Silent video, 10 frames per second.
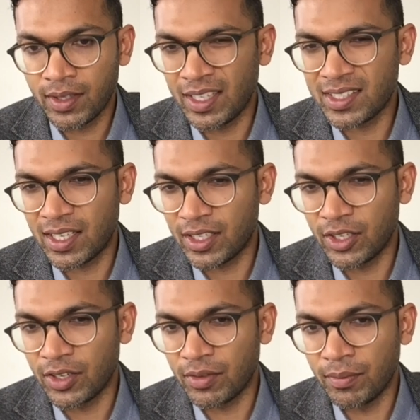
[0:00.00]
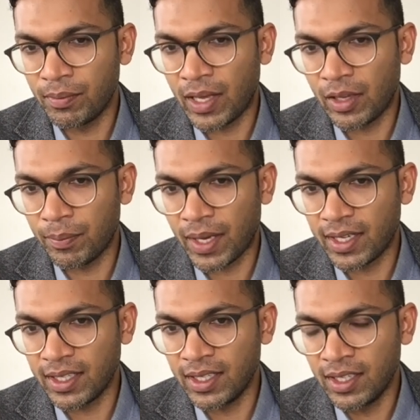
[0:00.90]
Things like, you know,
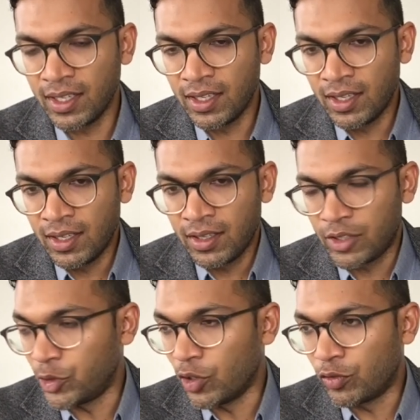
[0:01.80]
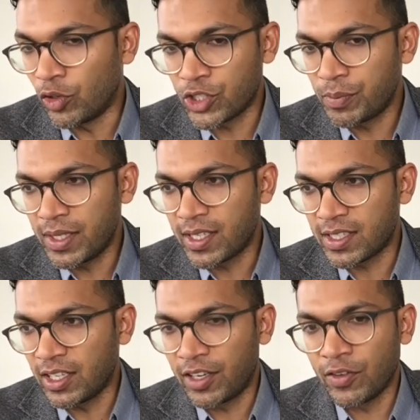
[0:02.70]
Mallampati three or four just mean
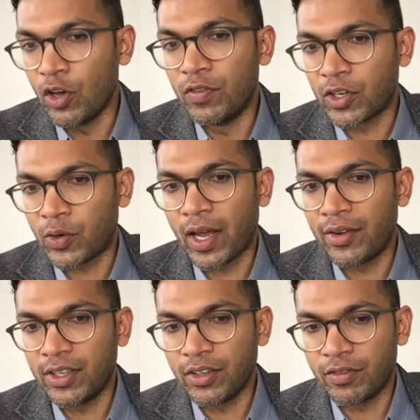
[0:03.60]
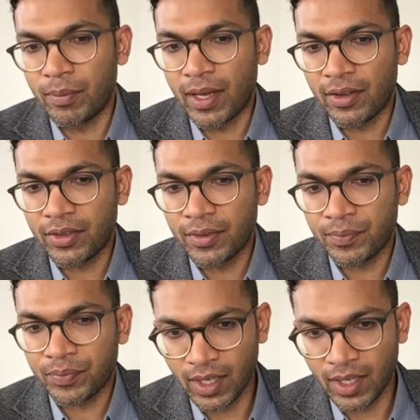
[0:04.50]
there's a lot of overcrowding of the mouth.